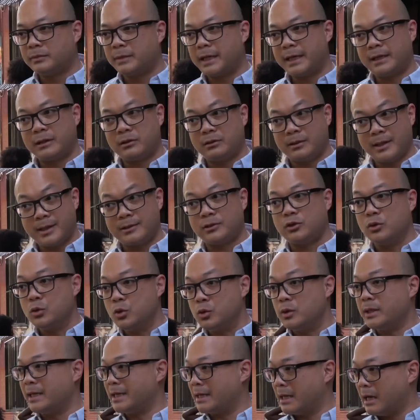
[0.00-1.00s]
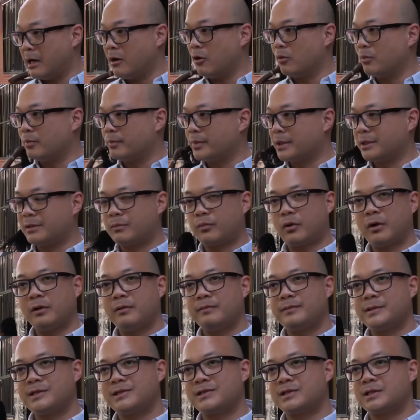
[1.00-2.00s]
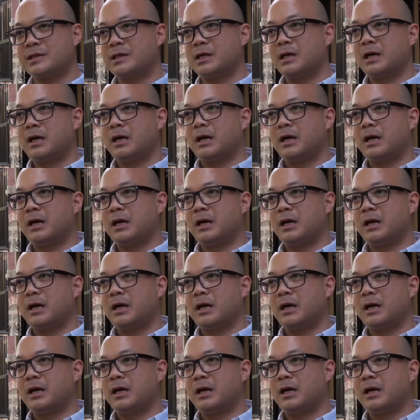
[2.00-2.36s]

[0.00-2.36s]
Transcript: They, they do need help, but the problem is